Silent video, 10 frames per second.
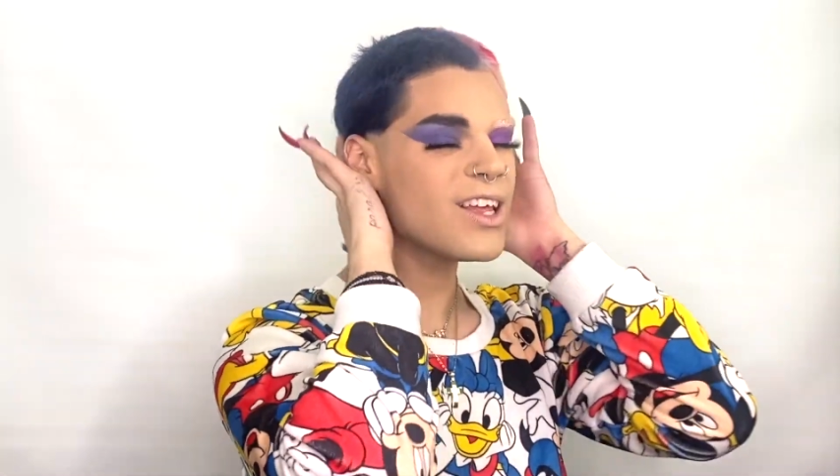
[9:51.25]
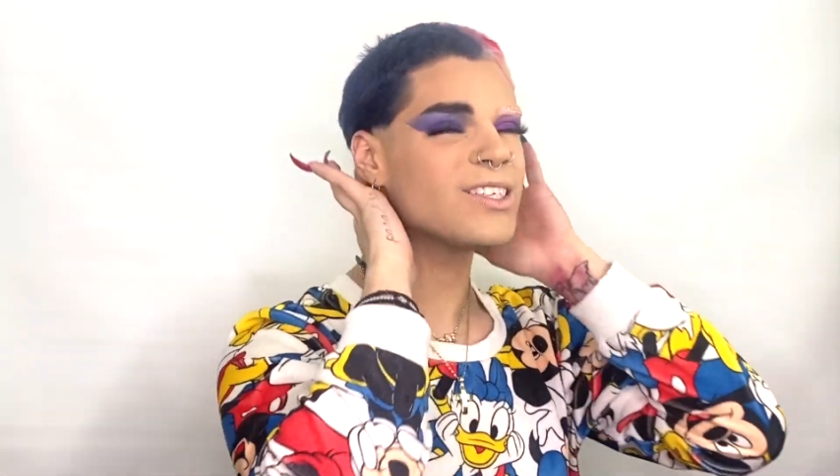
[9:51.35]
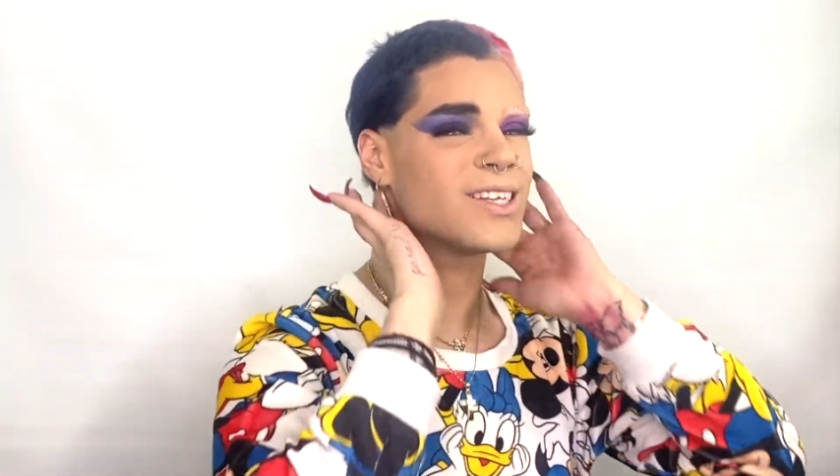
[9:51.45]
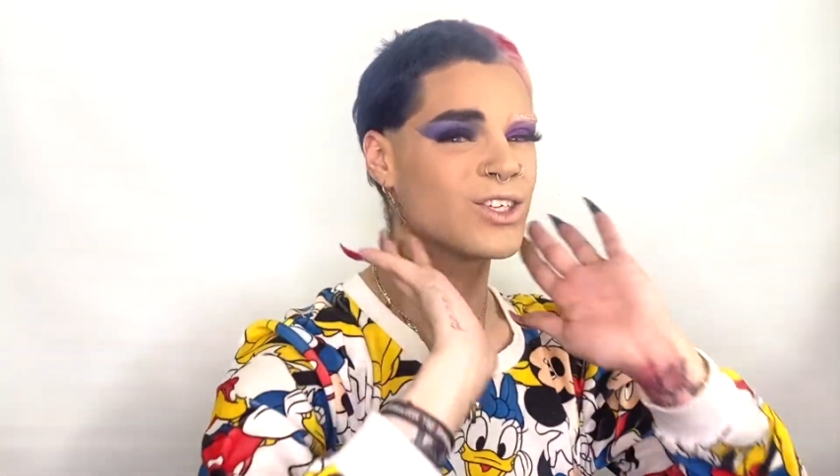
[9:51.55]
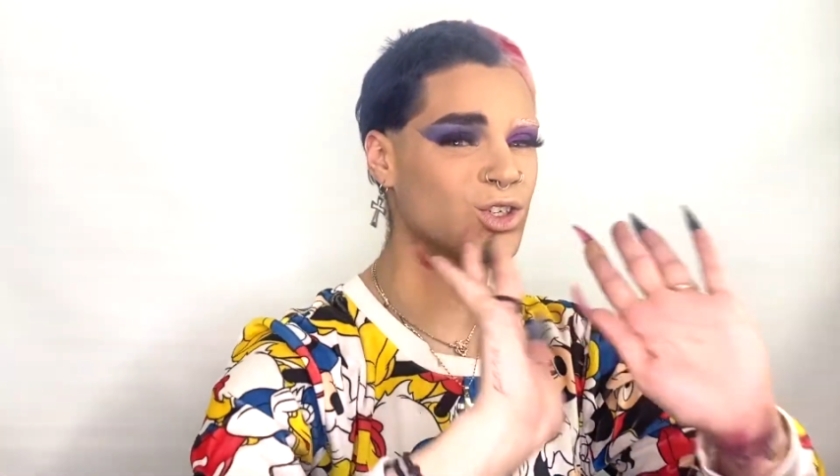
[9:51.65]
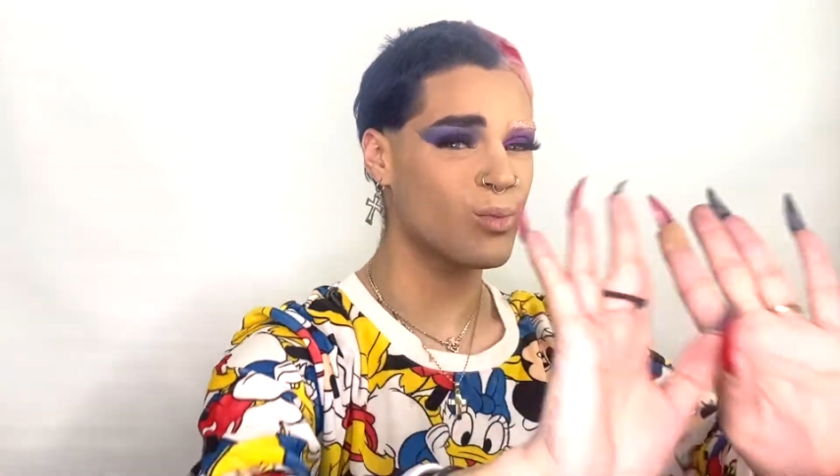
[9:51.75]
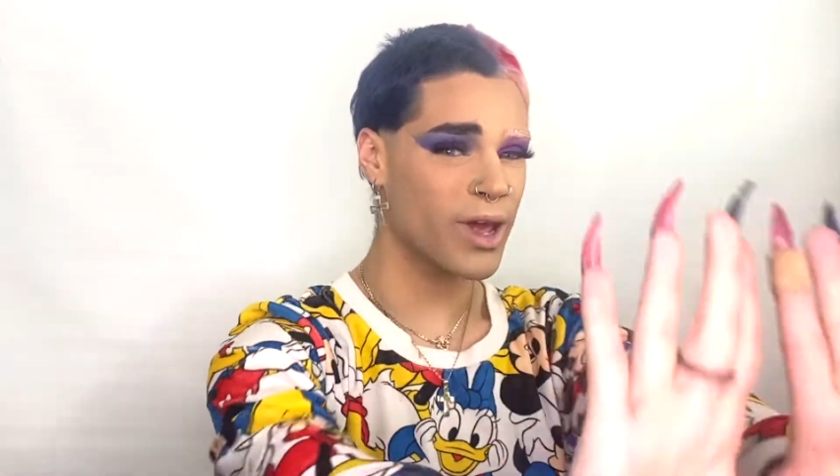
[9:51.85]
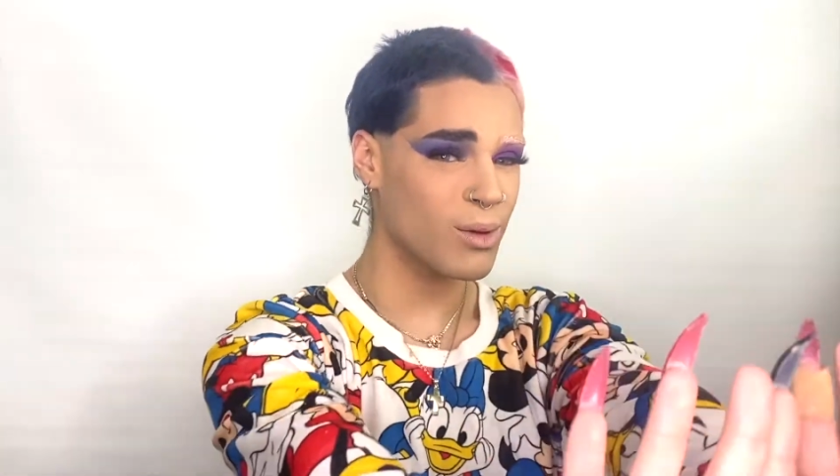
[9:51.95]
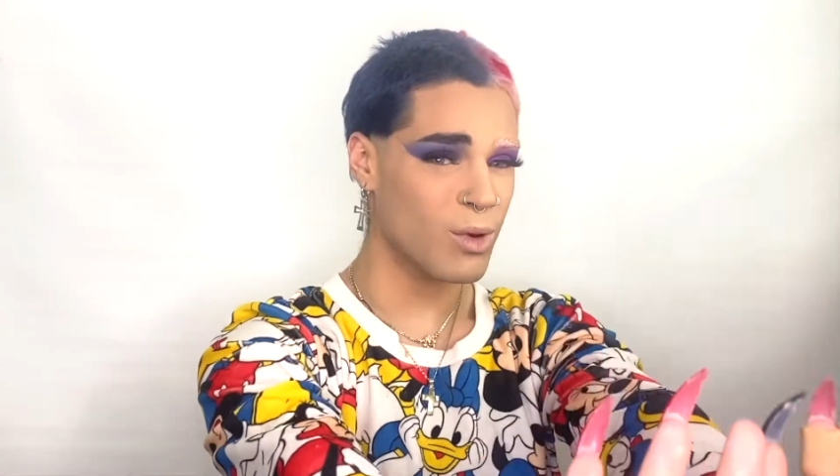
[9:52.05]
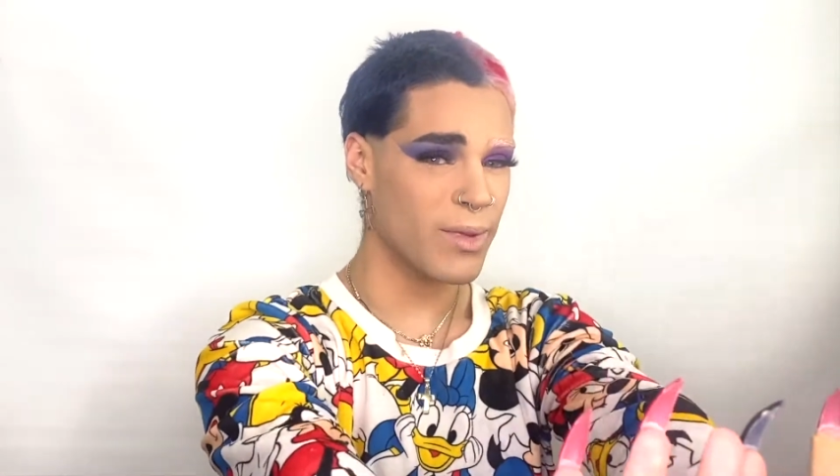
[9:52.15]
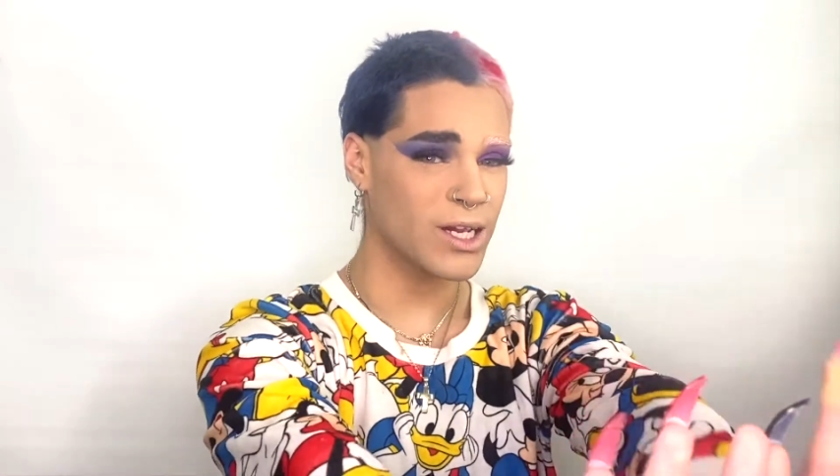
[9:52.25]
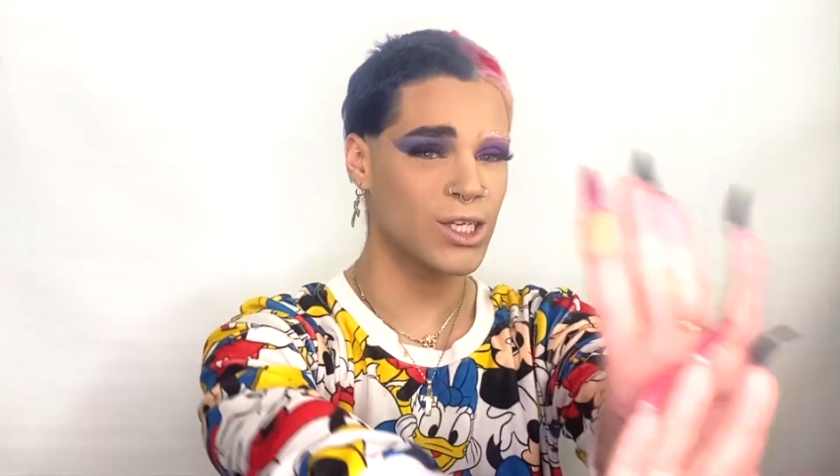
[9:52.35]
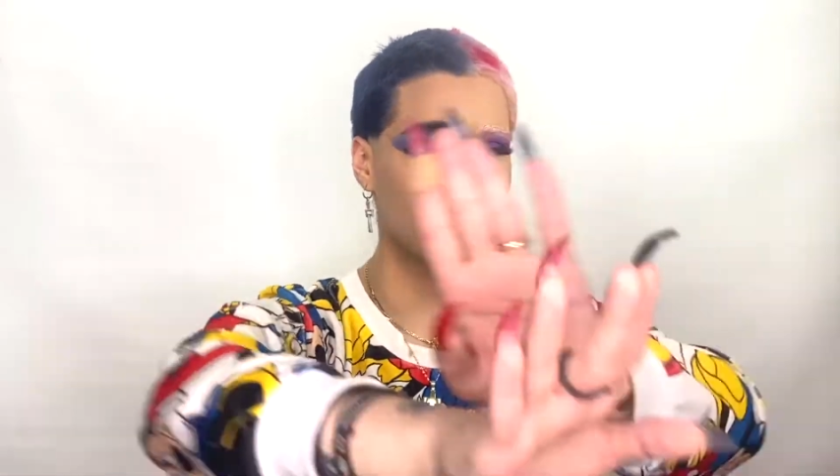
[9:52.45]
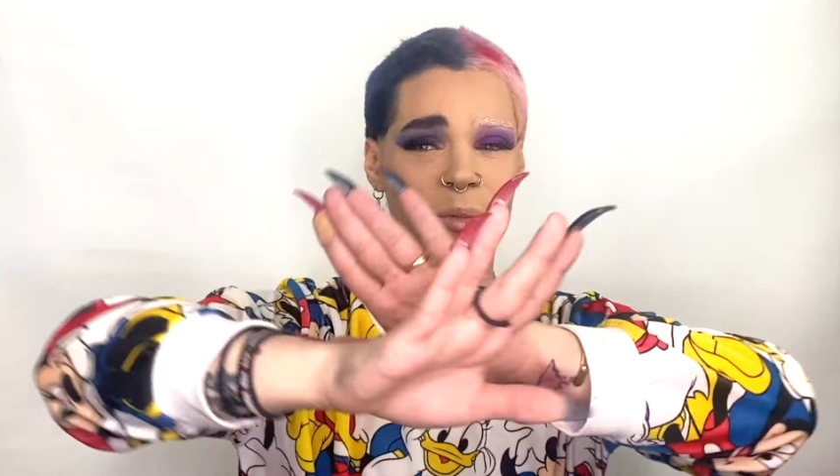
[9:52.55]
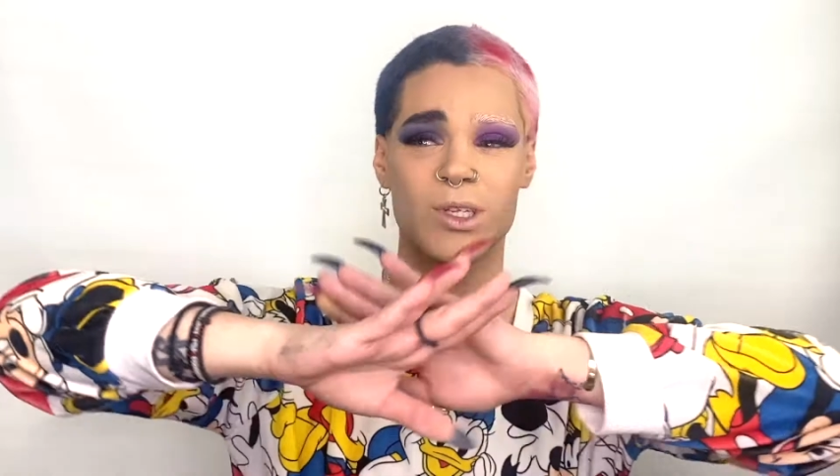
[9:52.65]
Saint-Tropez momentum
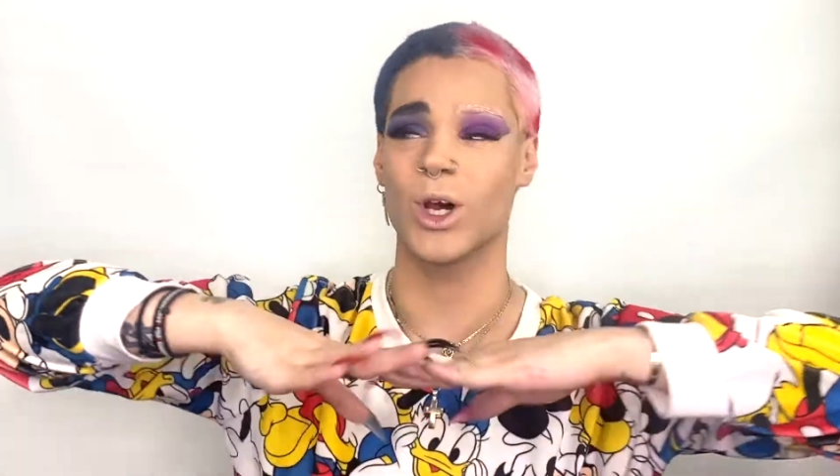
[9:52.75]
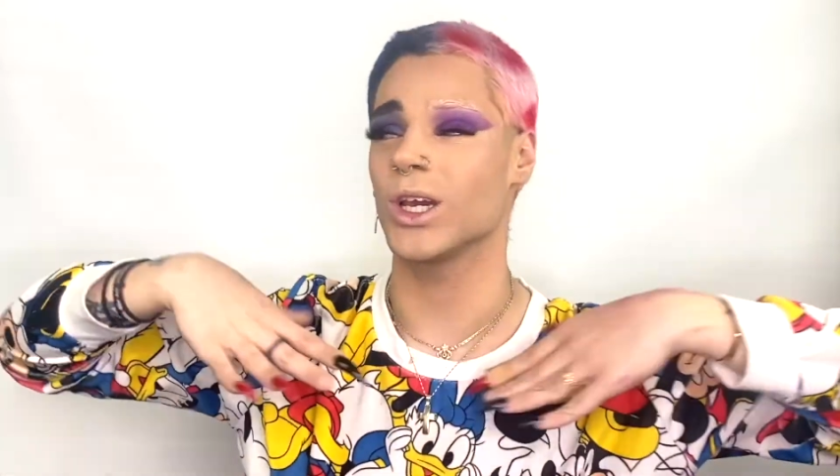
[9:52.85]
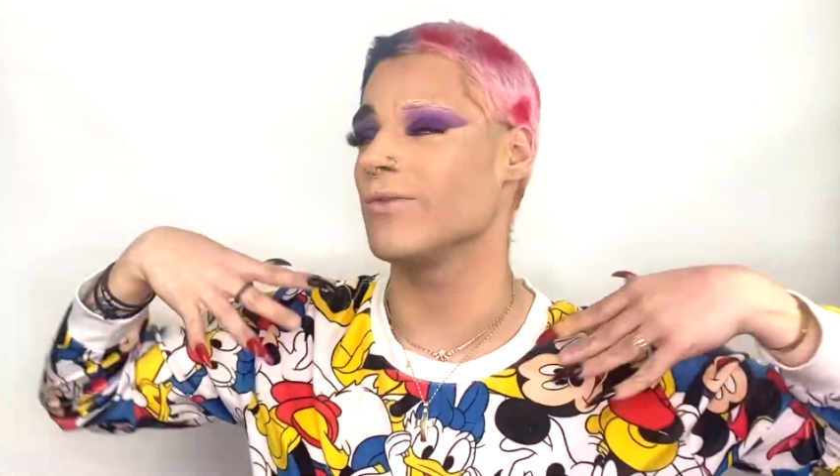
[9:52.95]
I've been talking